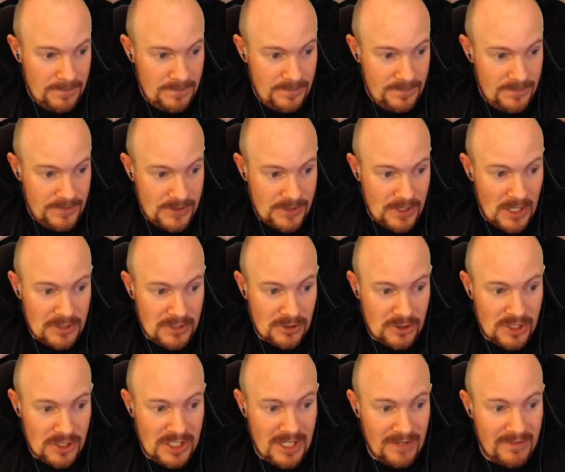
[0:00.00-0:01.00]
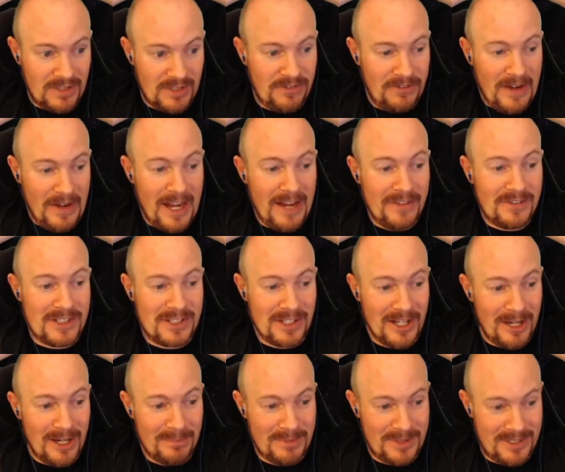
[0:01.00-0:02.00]
Saucer just gifted five
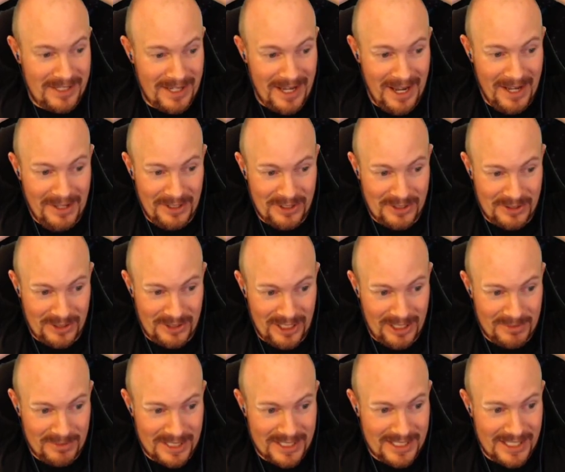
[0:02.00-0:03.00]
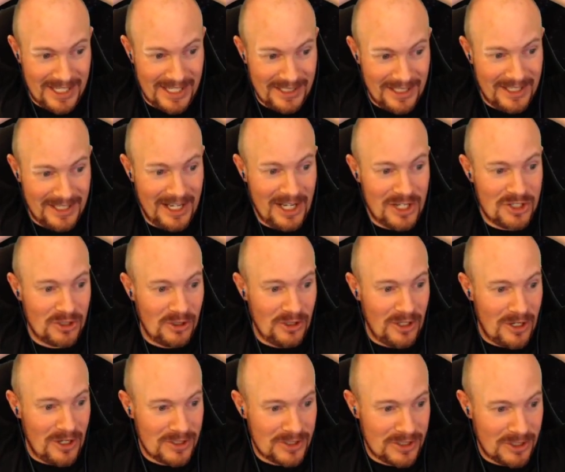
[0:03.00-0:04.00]
subs to end the stream to Sidelined Angel,
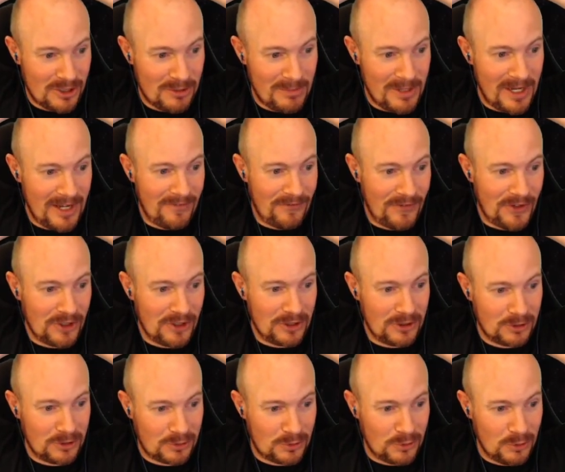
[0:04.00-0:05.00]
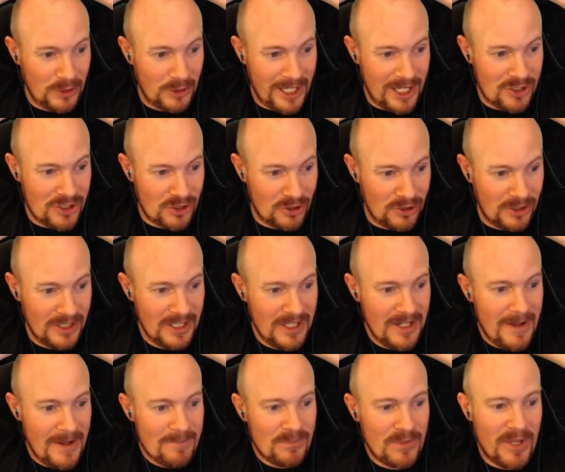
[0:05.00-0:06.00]
Austere Man, Fiddle Diddle Cruel Angel,
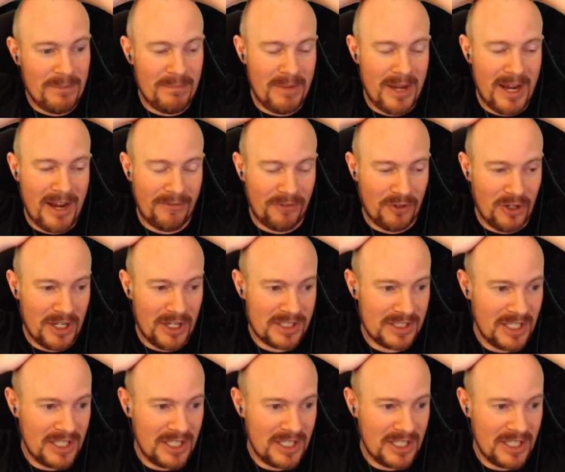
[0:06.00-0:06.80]
and Mafrost.